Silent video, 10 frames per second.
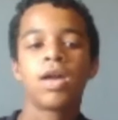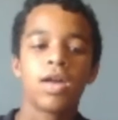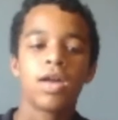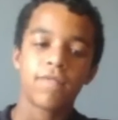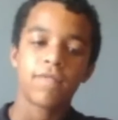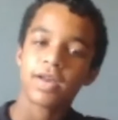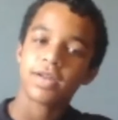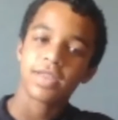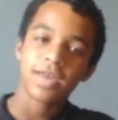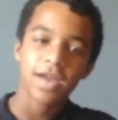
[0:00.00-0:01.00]

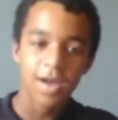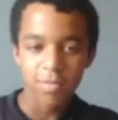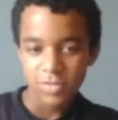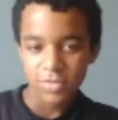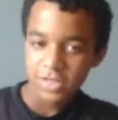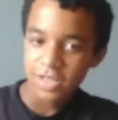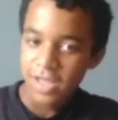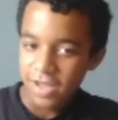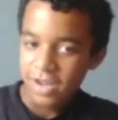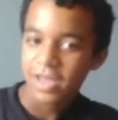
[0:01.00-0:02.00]
Finally, I'm just
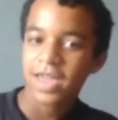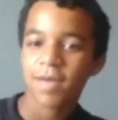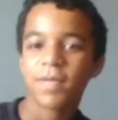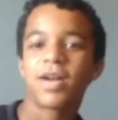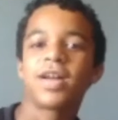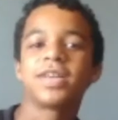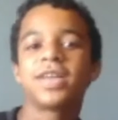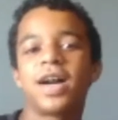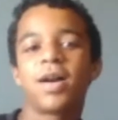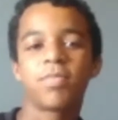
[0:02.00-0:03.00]
glad I came out on top.